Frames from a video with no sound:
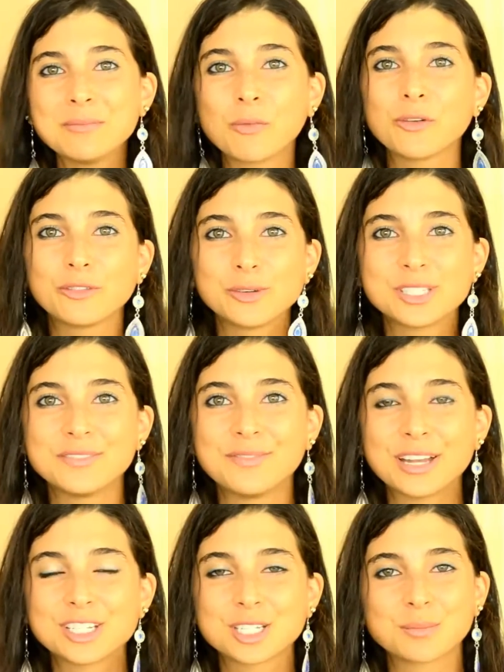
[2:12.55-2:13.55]
eat more fruits and
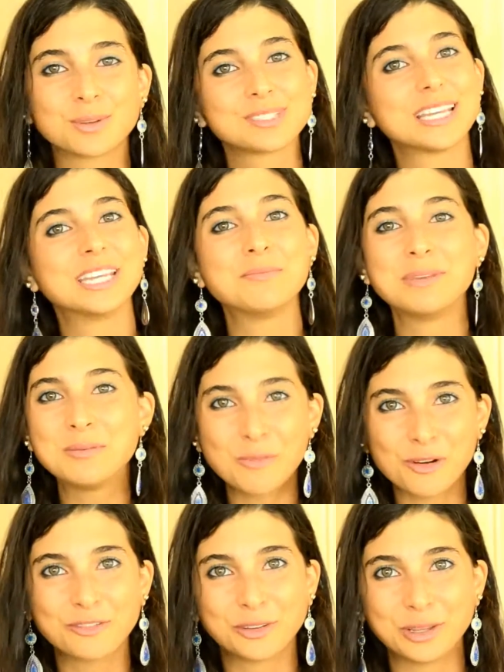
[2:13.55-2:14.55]
vegetables and to be
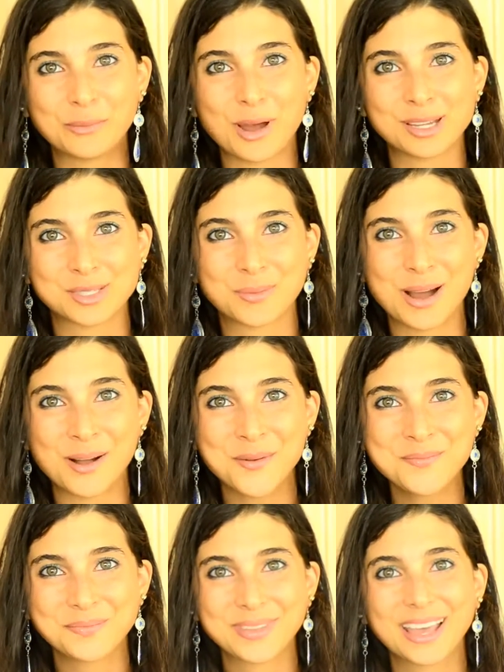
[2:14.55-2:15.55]
more fully raw as
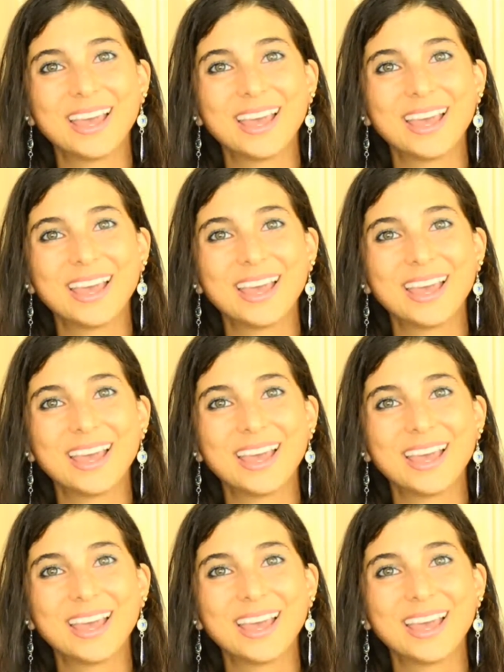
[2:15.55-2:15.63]
well.